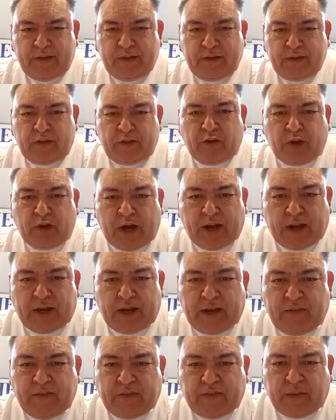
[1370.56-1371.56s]
You got to
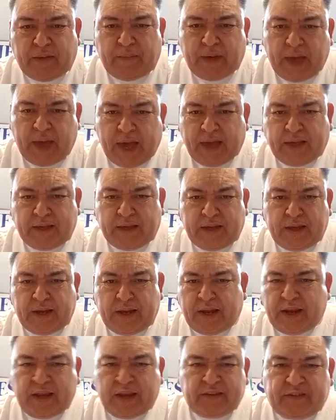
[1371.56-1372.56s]
leave them hanging
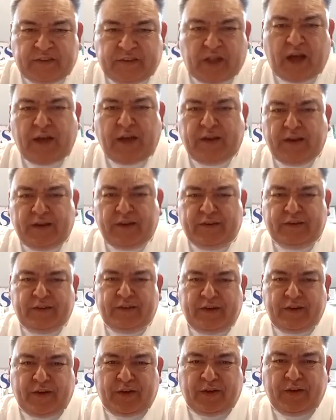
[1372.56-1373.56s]
and astonished,
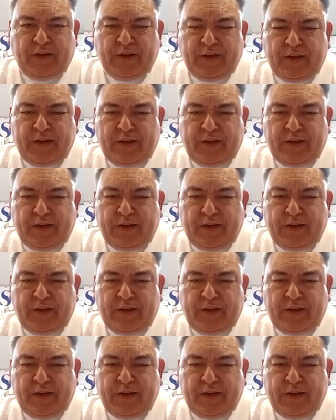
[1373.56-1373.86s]
you know?